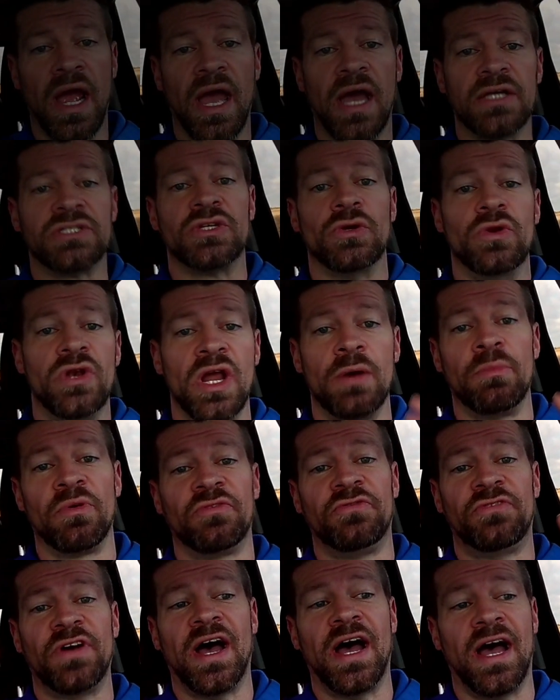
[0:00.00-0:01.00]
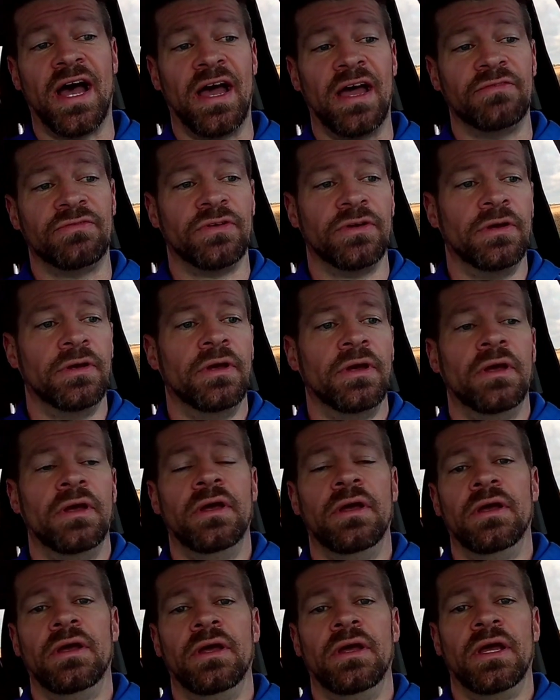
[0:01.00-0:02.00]
guys, so number 5
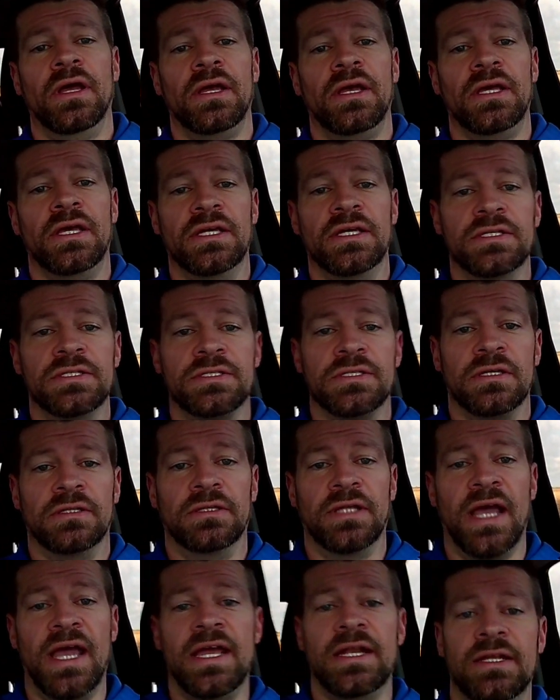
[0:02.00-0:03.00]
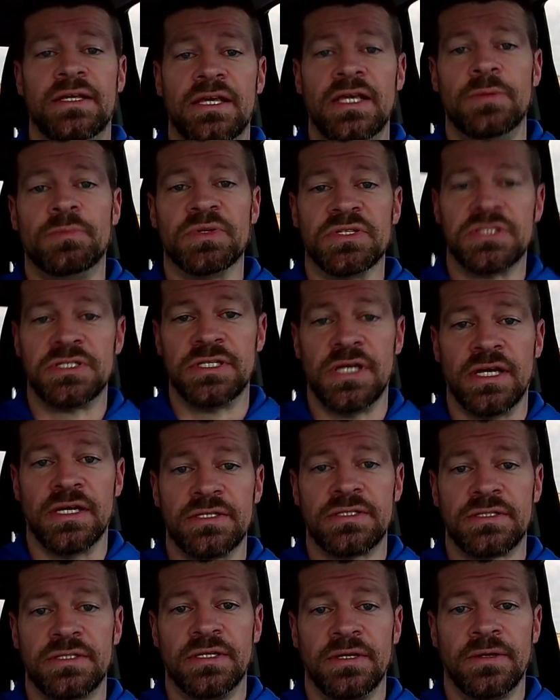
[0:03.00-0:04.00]
is lane keep
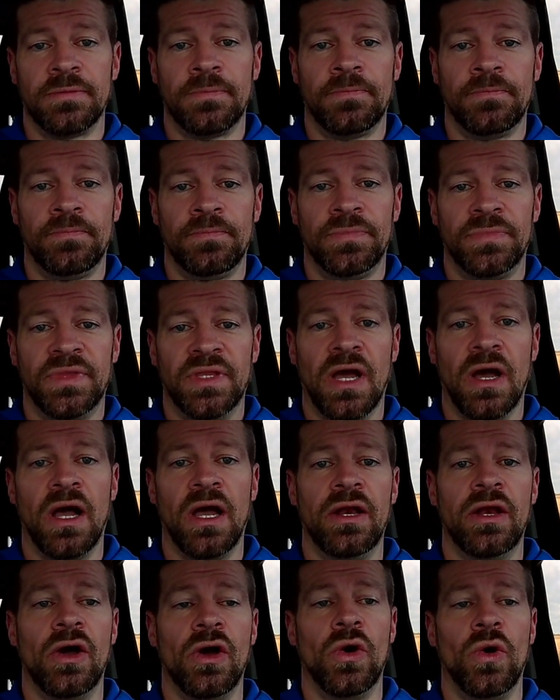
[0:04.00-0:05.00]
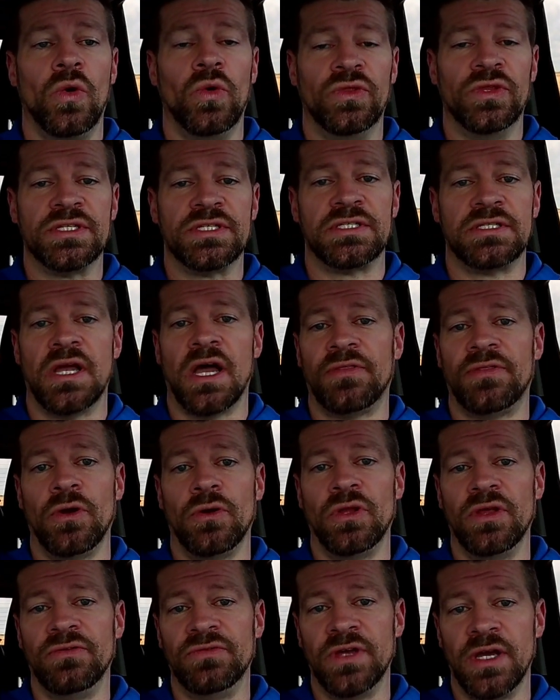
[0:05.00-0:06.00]
assist. Now I know this is not the
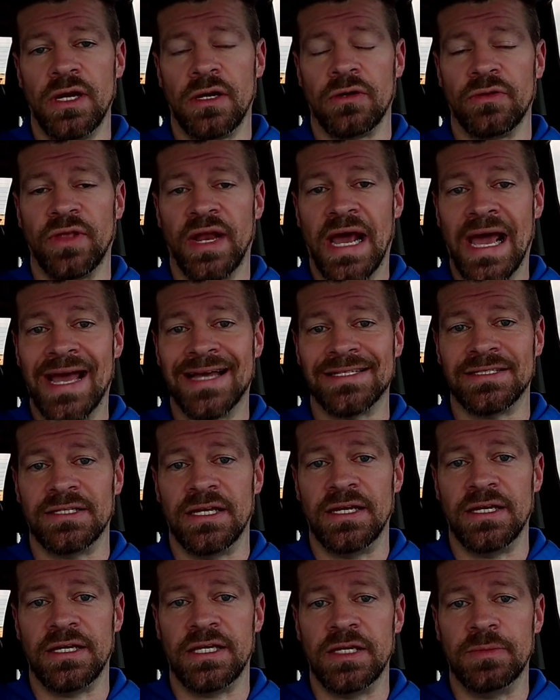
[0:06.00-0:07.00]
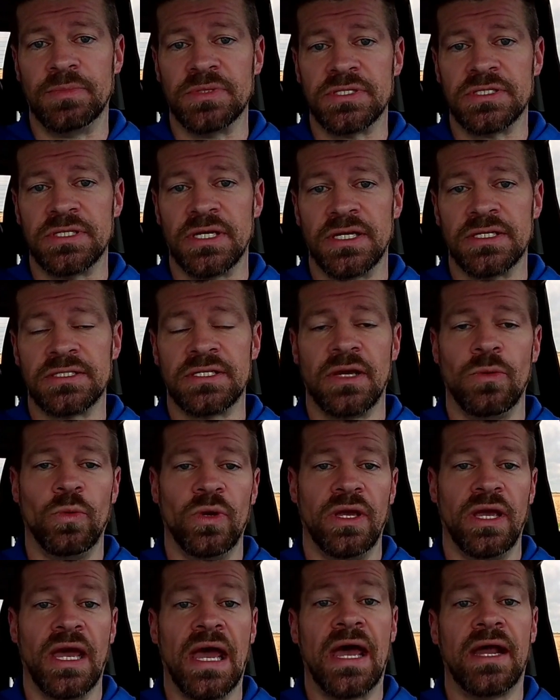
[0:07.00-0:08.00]
only vehicle that has lane keep assist.
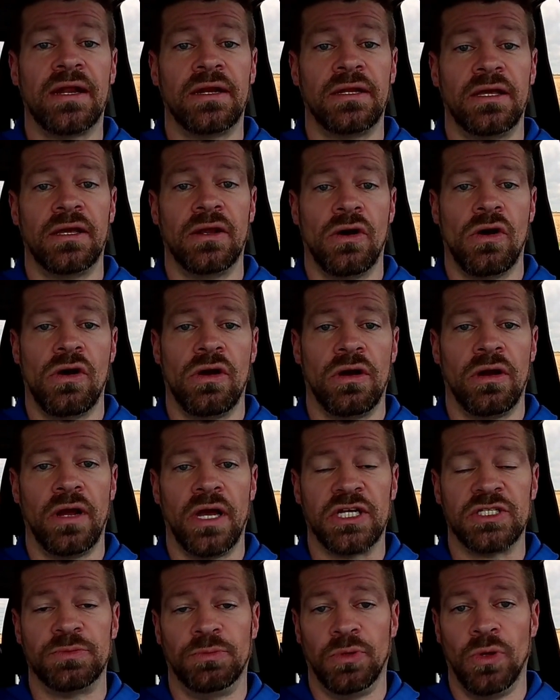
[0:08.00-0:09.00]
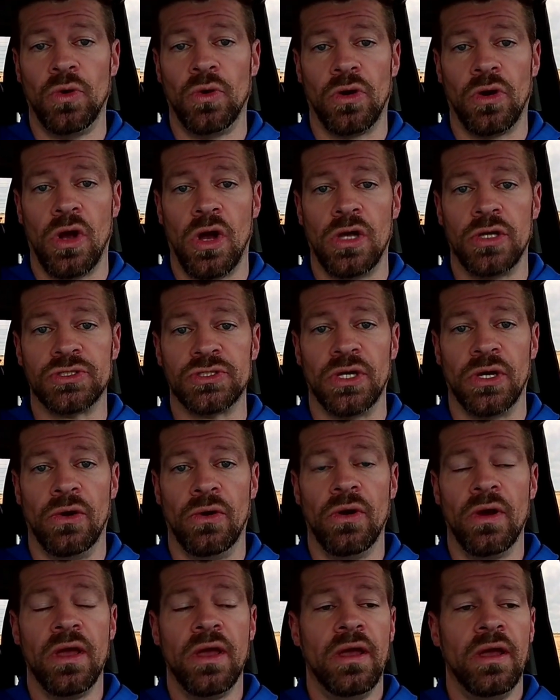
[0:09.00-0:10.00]
We had it in our Explorer also.